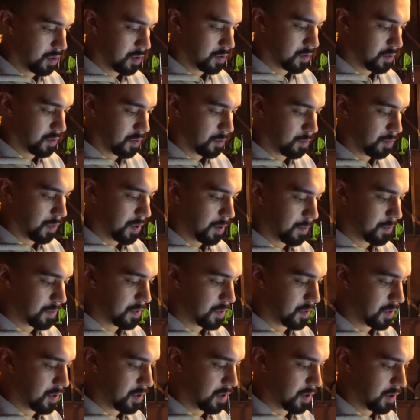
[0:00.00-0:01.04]
So you pop the
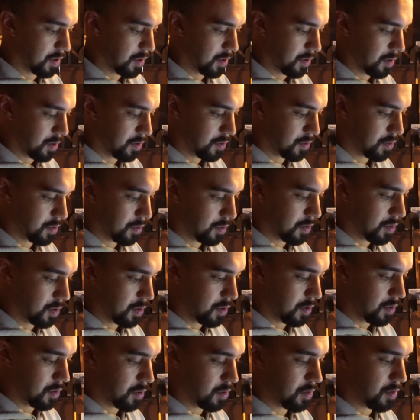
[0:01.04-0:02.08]
thing into
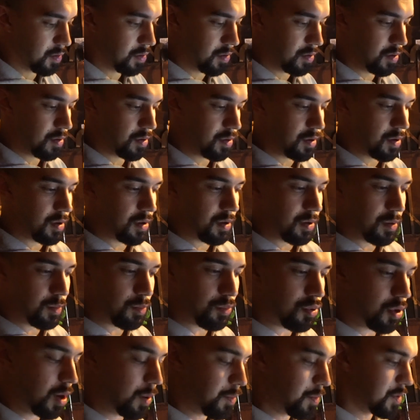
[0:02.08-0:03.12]
the
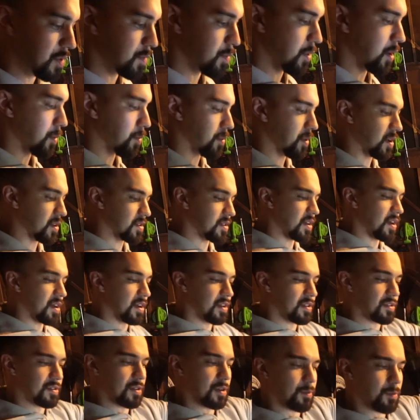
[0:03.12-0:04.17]
proper spark plug
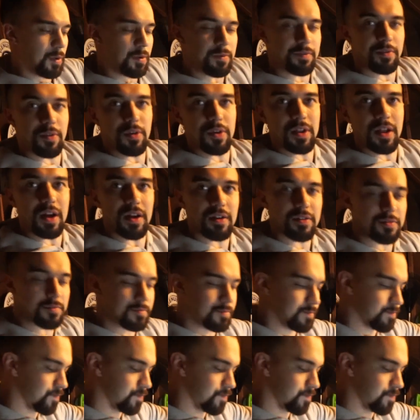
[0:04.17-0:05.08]
socket so it won't fall out.